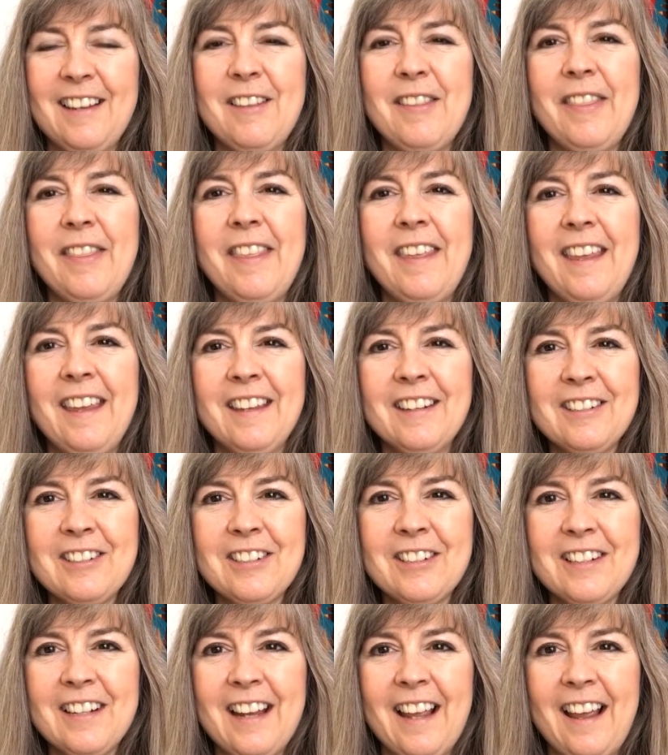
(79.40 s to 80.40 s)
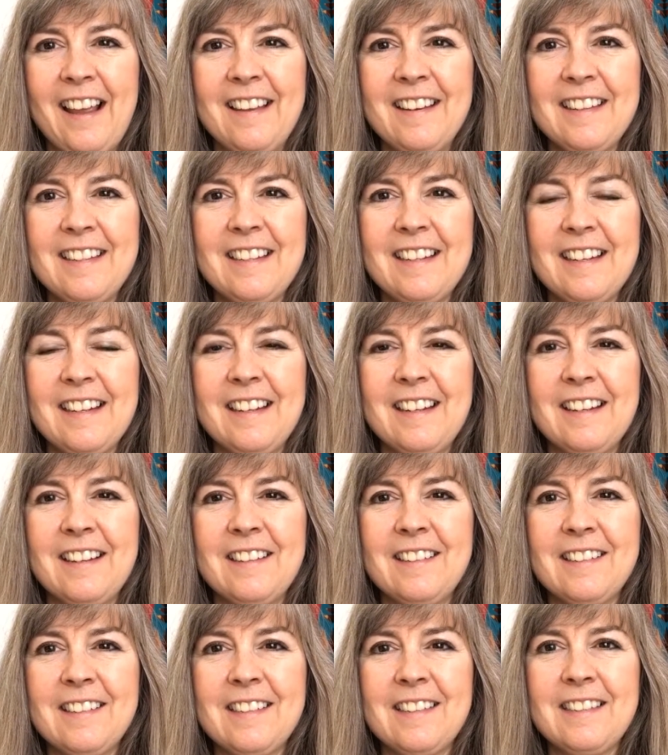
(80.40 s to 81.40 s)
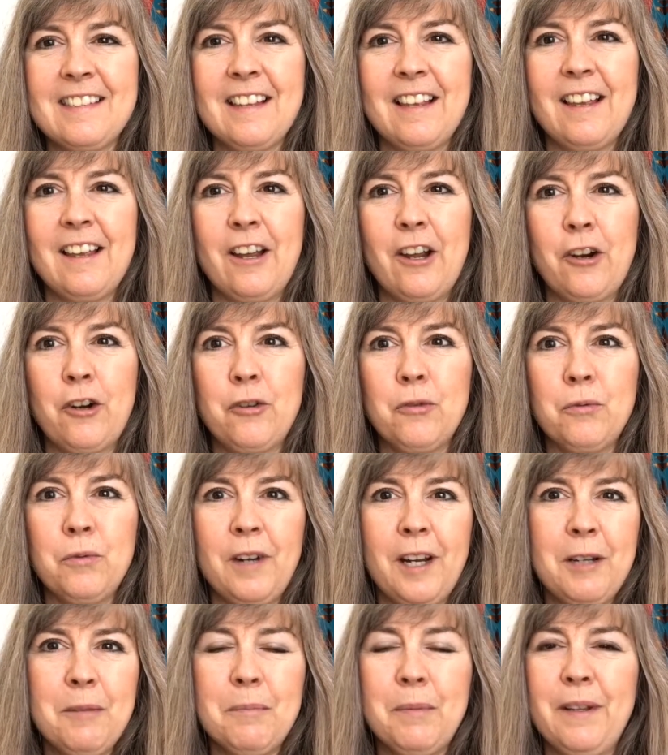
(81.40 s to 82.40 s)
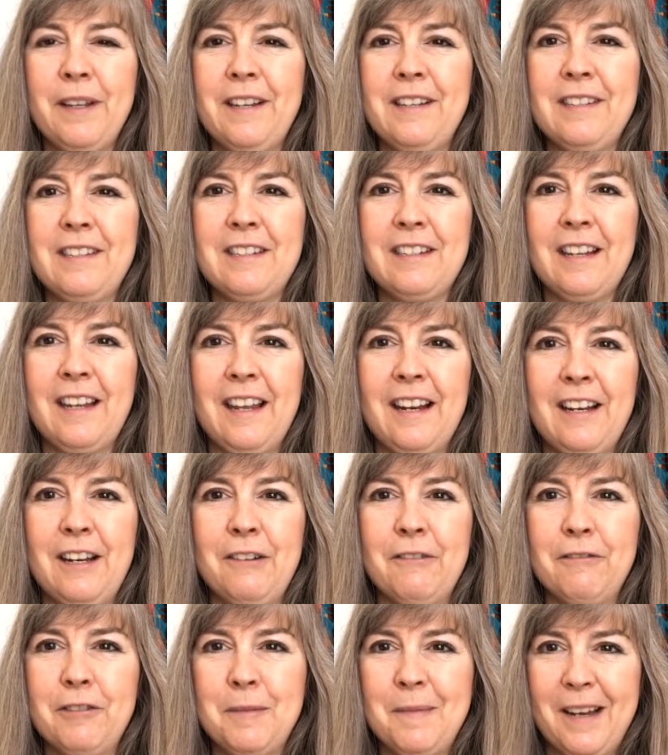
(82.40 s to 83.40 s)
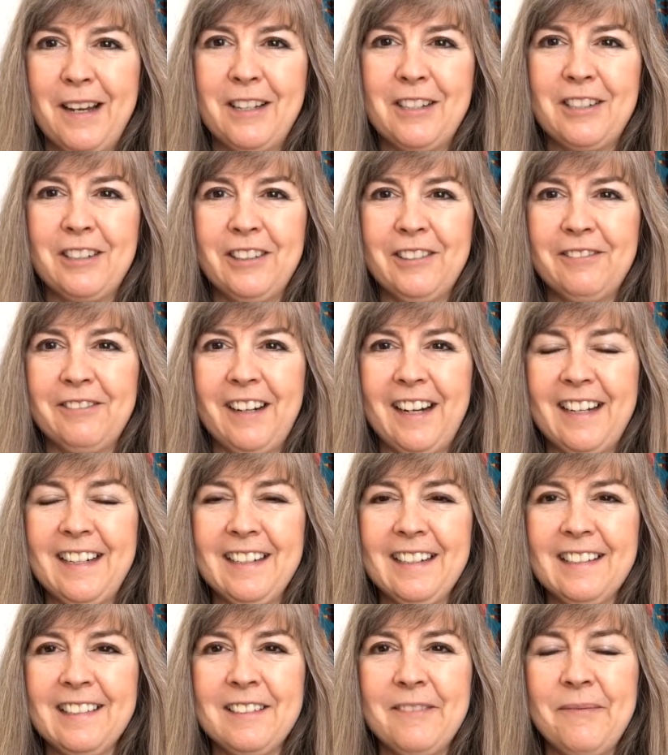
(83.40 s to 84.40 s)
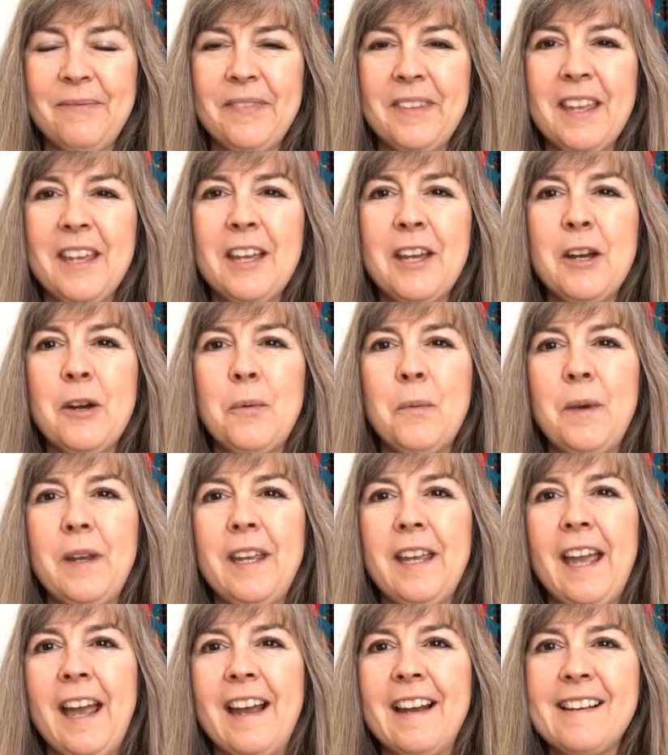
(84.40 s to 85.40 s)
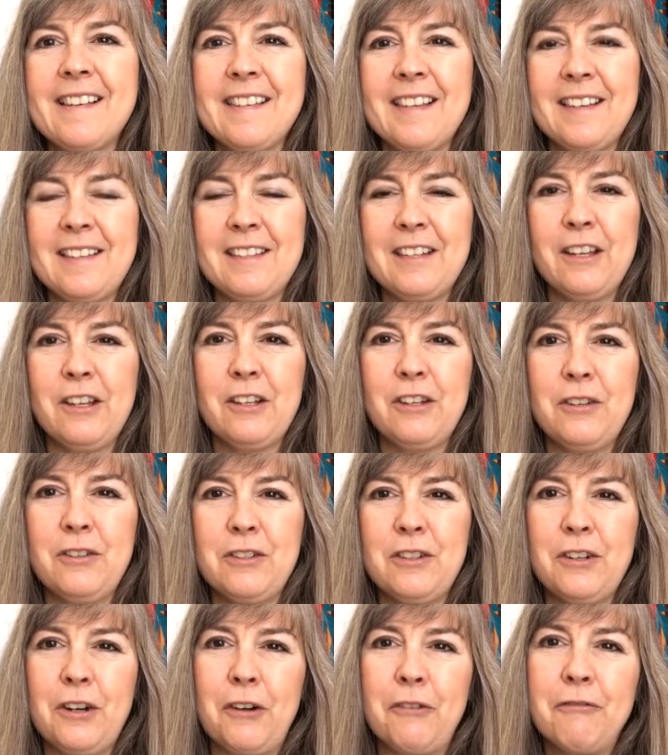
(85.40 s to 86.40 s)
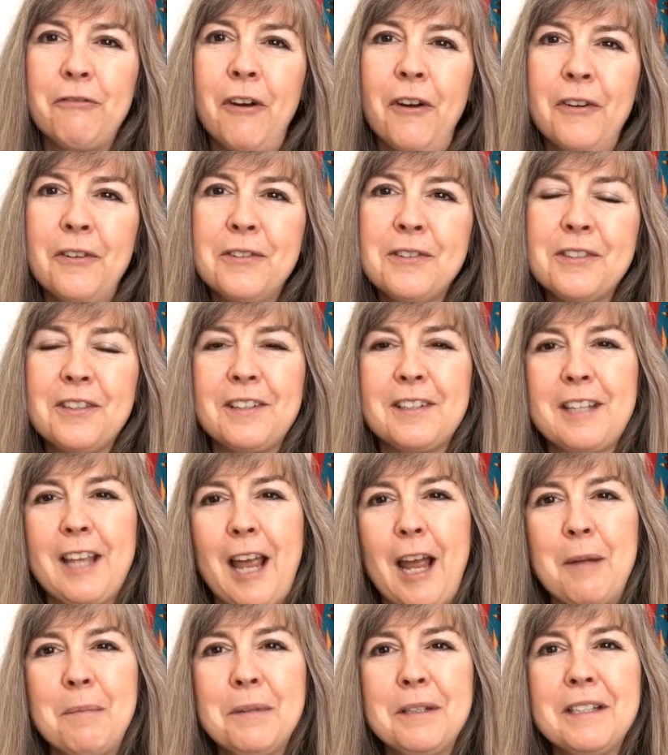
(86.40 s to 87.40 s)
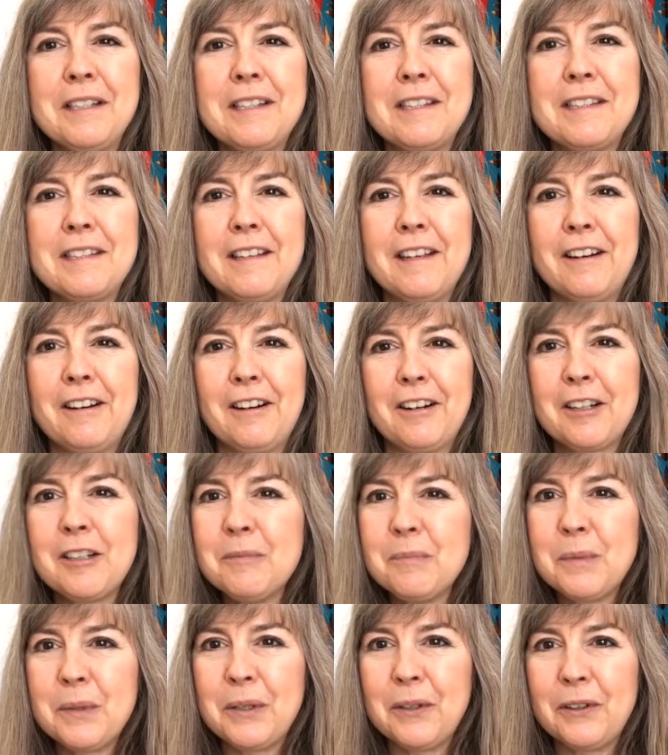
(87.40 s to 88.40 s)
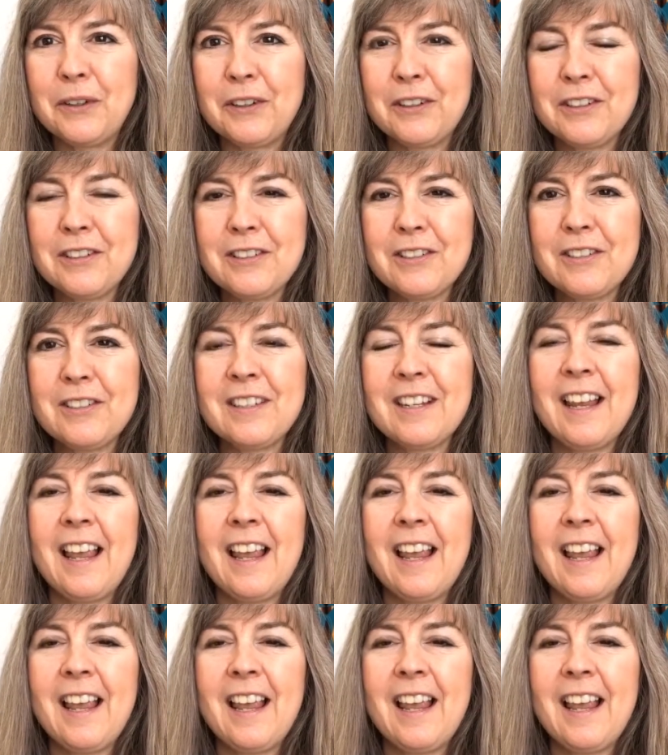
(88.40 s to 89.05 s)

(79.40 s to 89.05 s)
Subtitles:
The internet is a great place to get information, right? We access it using our phones, our tablets, and our computers.